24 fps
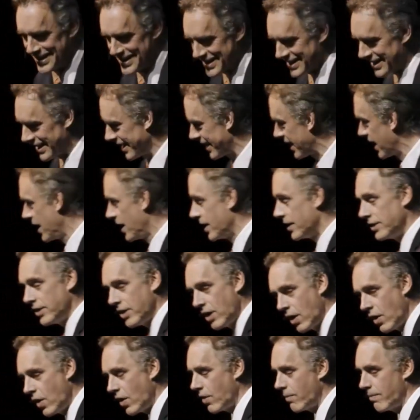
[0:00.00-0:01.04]
It's like,
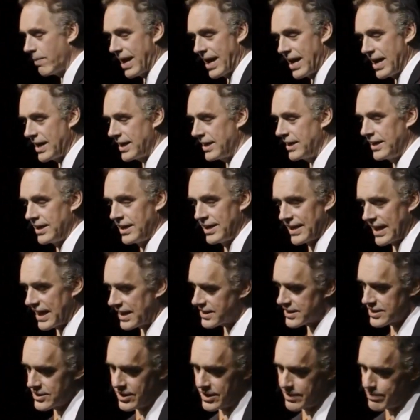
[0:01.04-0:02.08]
no, man,
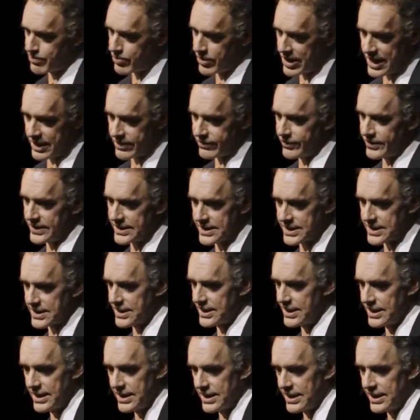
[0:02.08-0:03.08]
that's not breakfast.